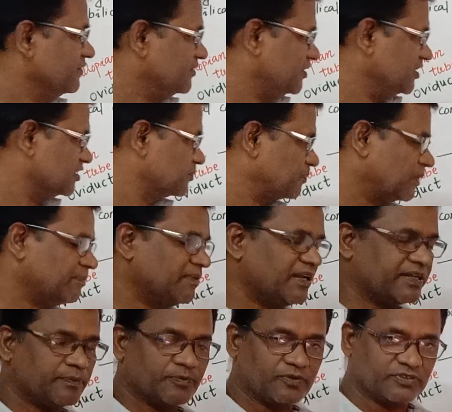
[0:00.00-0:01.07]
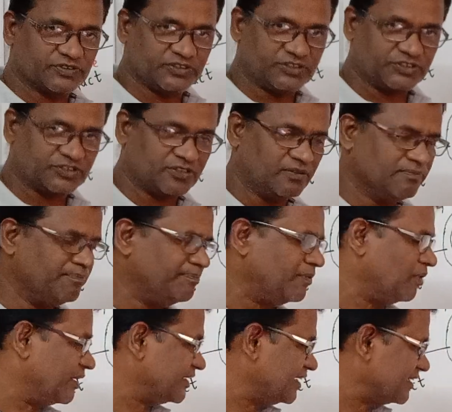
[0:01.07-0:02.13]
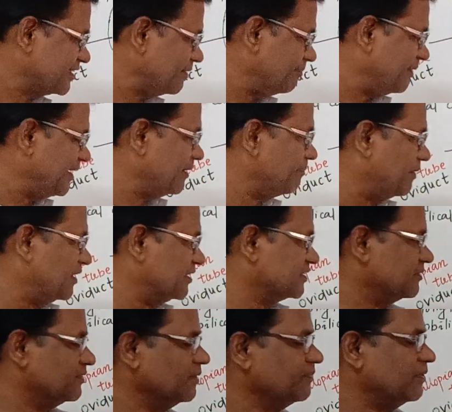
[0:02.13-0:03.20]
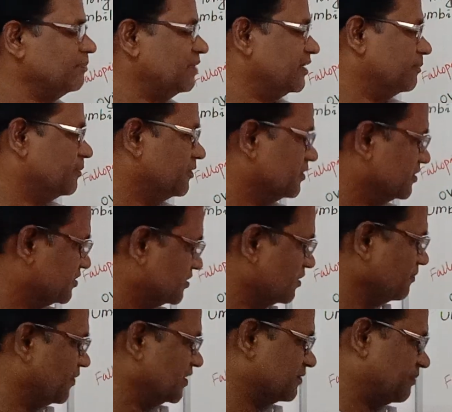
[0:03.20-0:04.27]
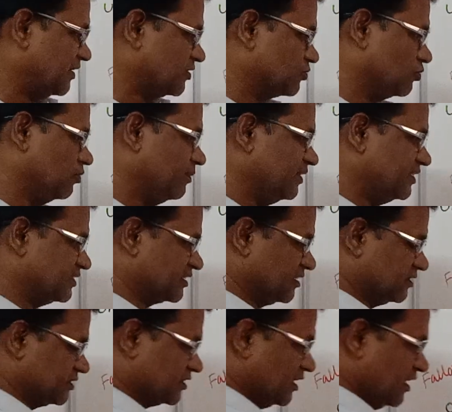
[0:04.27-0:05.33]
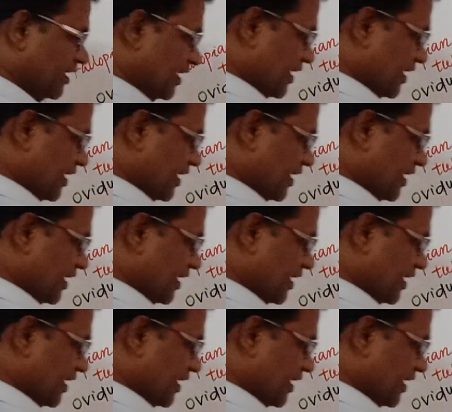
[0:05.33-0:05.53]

This female reproductive system, what are the main parts of the female reproductive system? First we will discuss.